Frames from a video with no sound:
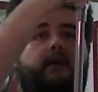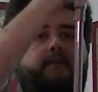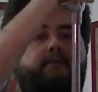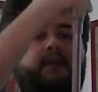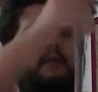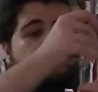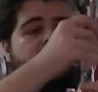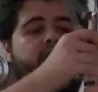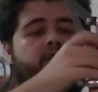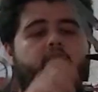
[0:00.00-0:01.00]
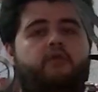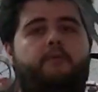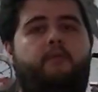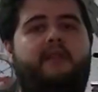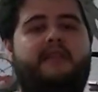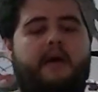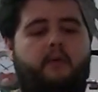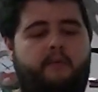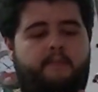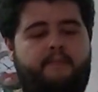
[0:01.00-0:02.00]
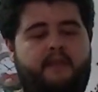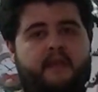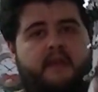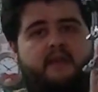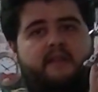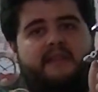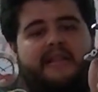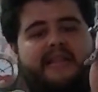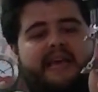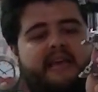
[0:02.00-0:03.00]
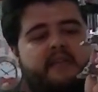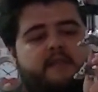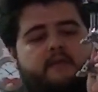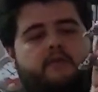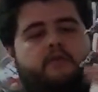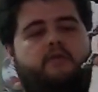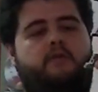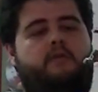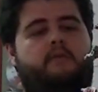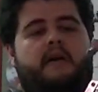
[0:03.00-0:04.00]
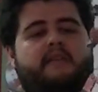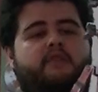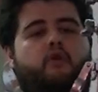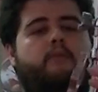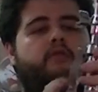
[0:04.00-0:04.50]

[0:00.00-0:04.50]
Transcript: middle section, you put it down, the legs as a normal